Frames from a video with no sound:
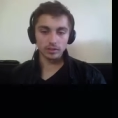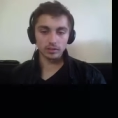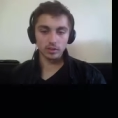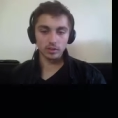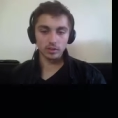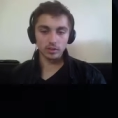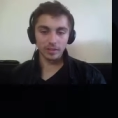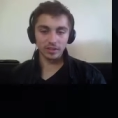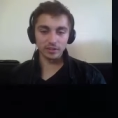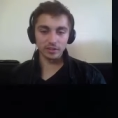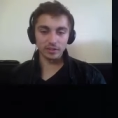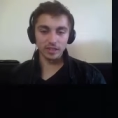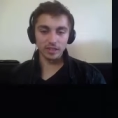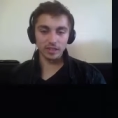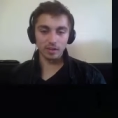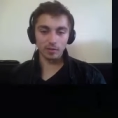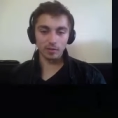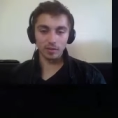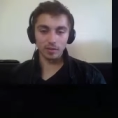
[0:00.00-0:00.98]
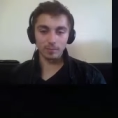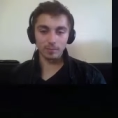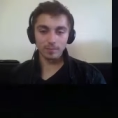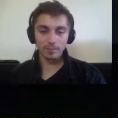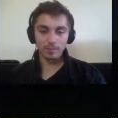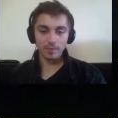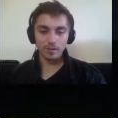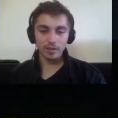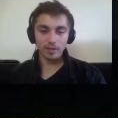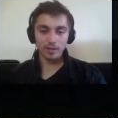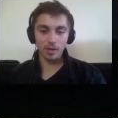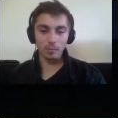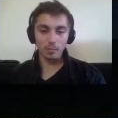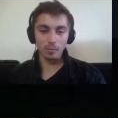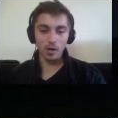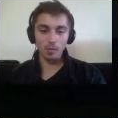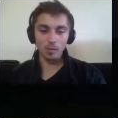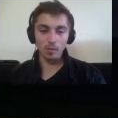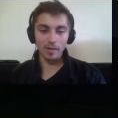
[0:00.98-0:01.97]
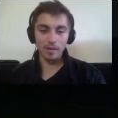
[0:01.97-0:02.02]
I just go beat the shit out of him.
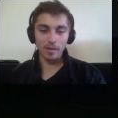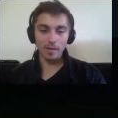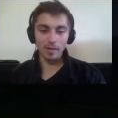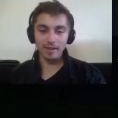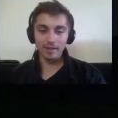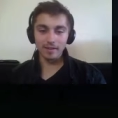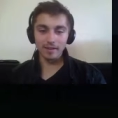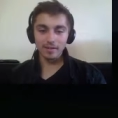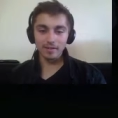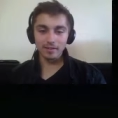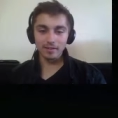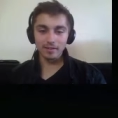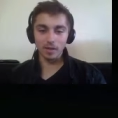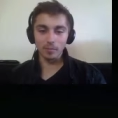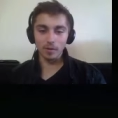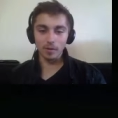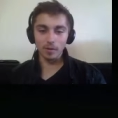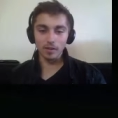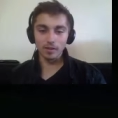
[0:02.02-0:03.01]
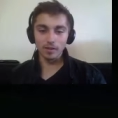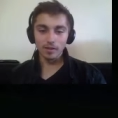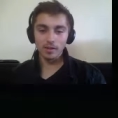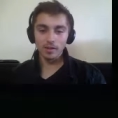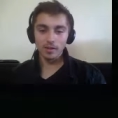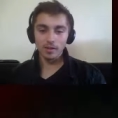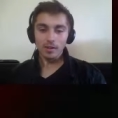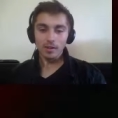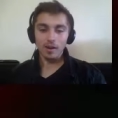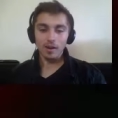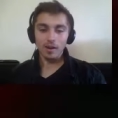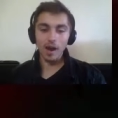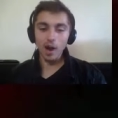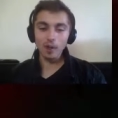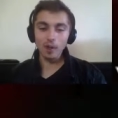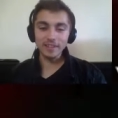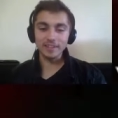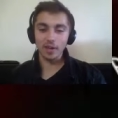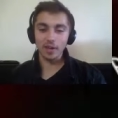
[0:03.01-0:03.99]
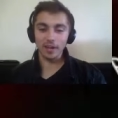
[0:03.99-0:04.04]
Come on, mate. Come on.
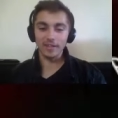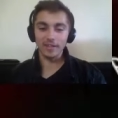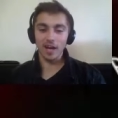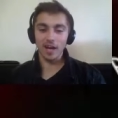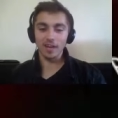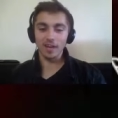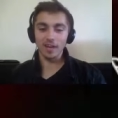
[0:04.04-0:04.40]
Oh, he's got a